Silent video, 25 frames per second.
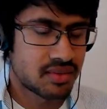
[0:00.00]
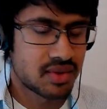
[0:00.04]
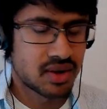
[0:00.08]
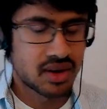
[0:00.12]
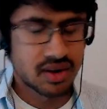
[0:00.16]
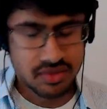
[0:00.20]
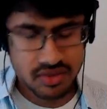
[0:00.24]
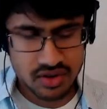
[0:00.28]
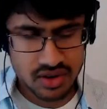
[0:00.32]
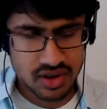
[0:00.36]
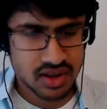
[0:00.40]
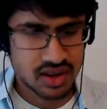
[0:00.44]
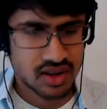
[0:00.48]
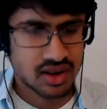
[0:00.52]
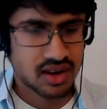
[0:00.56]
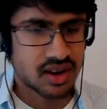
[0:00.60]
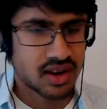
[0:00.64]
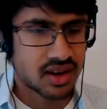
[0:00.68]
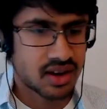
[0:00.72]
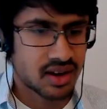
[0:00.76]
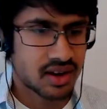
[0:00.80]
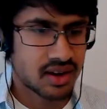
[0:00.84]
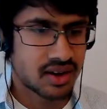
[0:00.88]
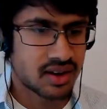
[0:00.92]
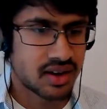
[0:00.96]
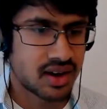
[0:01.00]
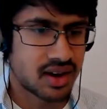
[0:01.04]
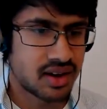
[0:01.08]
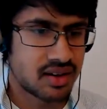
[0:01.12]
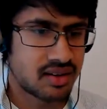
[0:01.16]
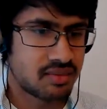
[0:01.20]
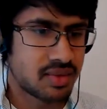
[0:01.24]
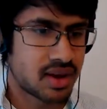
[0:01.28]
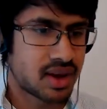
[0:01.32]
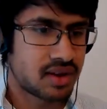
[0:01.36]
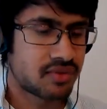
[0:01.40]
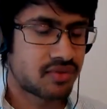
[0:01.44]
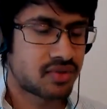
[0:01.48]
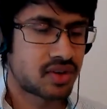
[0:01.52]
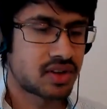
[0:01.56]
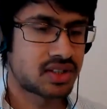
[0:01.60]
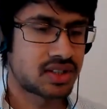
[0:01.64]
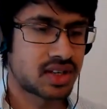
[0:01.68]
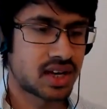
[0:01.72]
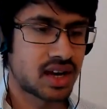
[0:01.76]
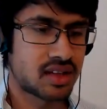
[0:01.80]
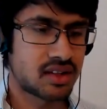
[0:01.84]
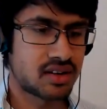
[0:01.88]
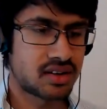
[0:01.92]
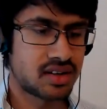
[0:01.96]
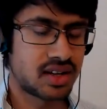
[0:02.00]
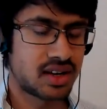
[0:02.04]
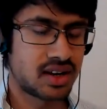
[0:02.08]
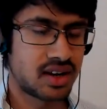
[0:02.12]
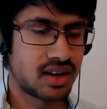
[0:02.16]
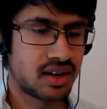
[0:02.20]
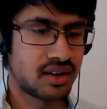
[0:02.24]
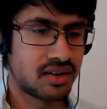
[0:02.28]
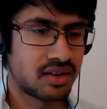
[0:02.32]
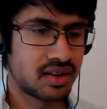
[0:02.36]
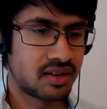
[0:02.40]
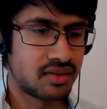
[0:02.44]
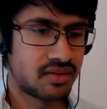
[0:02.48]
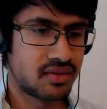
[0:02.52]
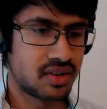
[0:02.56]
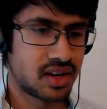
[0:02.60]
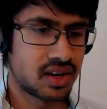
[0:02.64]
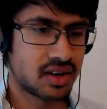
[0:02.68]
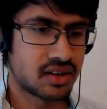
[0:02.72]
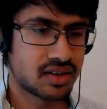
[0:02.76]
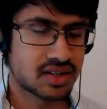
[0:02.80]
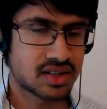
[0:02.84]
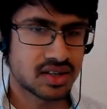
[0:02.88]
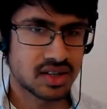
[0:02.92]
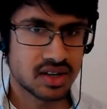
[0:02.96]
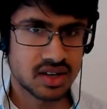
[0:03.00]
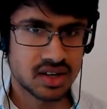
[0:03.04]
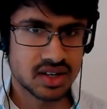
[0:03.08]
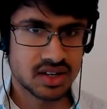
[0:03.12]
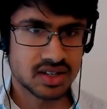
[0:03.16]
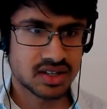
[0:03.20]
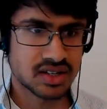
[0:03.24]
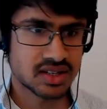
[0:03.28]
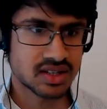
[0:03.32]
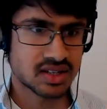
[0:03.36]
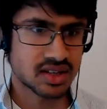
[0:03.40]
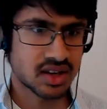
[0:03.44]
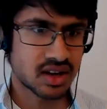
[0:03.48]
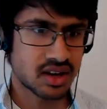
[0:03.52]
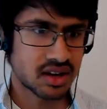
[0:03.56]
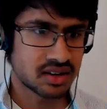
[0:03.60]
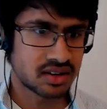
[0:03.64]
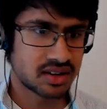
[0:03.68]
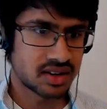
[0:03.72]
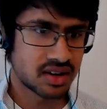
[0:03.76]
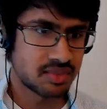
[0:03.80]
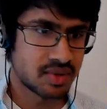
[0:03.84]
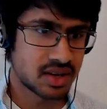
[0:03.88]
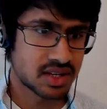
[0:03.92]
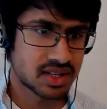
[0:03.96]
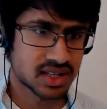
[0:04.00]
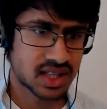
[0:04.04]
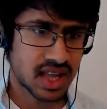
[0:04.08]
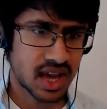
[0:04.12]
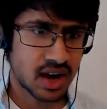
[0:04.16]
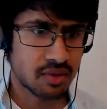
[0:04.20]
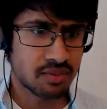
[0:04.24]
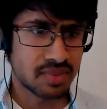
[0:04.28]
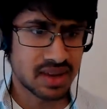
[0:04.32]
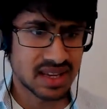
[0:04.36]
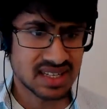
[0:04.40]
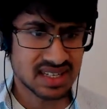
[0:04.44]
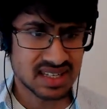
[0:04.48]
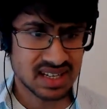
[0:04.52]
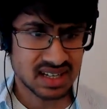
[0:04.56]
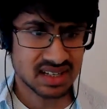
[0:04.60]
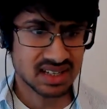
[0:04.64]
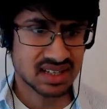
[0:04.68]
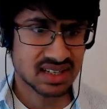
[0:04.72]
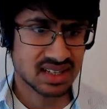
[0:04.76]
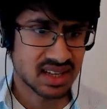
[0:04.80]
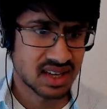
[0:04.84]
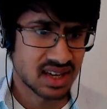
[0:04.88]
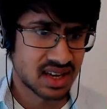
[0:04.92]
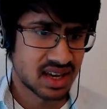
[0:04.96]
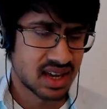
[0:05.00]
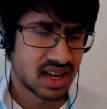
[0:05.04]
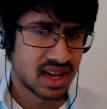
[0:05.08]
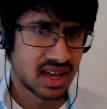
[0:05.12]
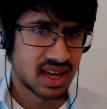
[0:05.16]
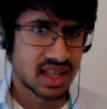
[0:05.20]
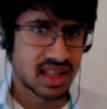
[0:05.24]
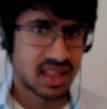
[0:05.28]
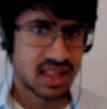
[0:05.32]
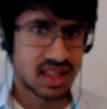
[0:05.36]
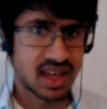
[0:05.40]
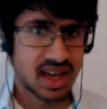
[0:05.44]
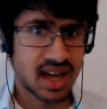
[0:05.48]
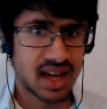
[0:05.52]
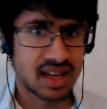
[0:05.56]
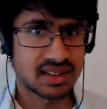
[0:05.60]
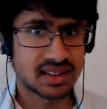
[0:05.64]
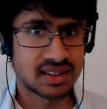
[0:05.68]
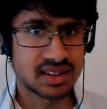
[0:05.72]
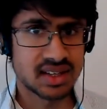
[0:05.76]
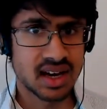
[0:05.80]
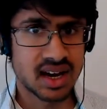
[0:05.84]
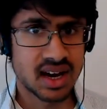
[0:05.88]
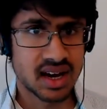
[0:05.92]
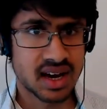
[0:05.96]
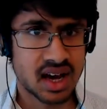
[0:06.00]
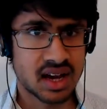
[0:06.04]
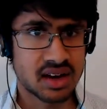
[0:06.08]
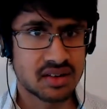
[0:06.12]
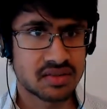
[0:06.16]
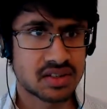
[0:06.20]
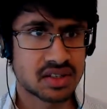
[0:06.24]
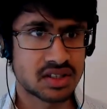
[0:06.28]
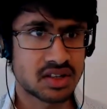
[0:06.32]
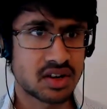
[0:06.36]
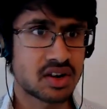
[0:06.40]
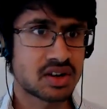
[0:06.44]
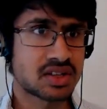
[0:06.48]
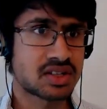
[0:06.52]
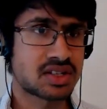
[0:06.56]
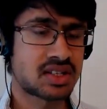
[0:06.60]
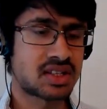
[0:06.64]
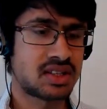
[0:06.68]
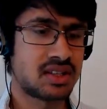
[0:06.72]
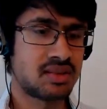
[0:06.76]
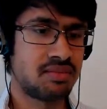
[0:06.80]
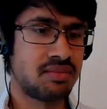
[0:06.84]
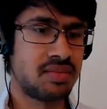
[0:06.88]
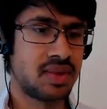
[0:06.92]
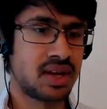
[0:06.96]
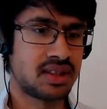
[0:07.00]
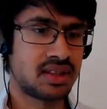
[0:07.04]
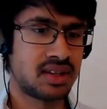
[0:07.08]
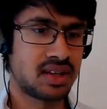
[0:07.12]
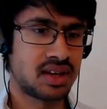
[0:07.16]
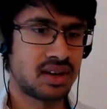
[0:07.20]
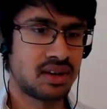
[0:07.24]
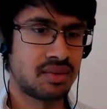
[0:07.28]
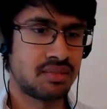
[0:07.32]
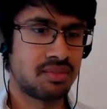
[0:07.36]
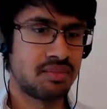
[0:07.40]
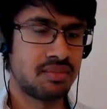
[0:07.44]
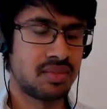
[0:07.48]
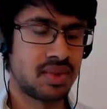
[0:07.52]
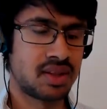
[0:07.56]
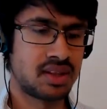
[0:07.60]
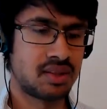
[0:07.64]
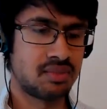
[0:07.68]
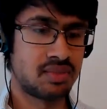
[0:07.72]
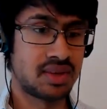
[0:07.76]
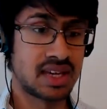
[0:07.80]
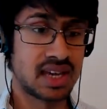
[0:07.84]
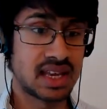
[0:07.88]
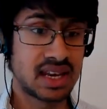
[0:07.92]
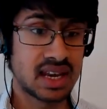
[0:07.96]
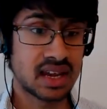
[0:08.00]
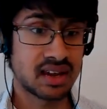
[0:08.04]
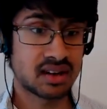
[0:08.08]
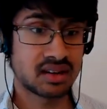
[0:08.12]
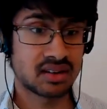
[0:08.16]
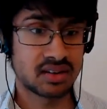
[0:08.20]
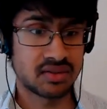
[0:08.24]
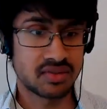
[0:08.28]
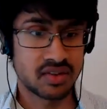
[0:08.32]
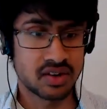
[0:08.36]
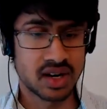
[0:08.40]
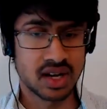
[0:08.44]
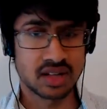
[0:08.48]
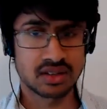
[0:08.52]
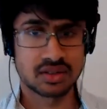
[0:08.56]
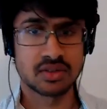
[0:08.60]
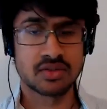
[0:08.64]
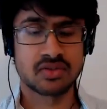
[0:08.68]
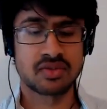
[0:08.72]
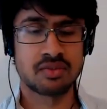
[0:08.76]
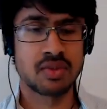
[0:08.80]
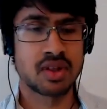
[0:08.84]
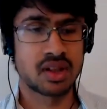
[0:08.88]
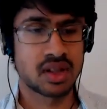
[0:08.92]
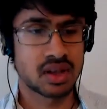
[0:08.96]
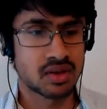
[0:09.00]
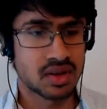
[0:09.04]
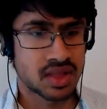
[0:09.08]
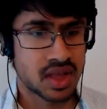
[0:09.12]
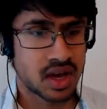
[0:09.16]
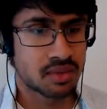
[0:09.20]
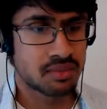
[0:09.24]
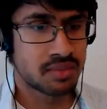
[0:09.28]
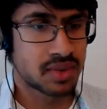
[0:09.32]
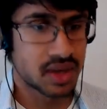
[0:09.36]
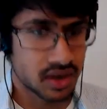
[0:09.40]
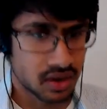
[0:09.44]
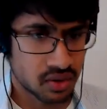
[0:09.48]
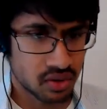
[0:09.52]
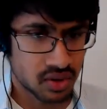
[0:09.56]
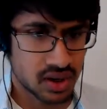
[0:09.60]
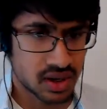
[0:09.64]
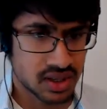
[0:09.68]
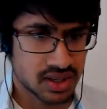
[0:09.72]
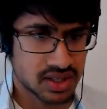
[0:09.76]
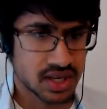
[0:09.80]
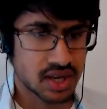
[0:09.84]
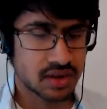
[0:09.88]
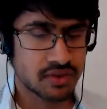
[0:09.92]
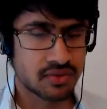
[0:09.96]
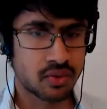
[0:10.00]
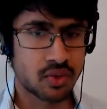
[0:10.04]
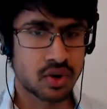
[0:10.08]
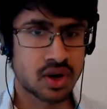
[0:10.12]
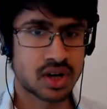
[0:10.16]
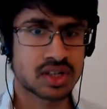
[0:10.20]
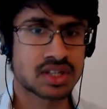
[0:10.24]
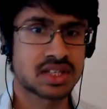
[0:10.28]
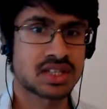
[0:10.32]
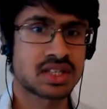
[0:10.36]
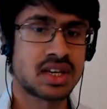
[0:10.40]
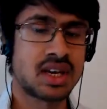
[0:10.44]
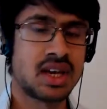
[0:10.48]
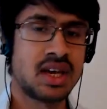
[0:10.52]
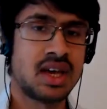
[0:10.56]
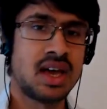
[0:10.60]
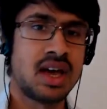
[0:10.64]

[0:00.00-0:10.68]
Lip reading: Aruna and Manfred together did a video series called the Vista Basics that kind of starts at the beginning. If you're not too familiar with how Bitcoin itself works,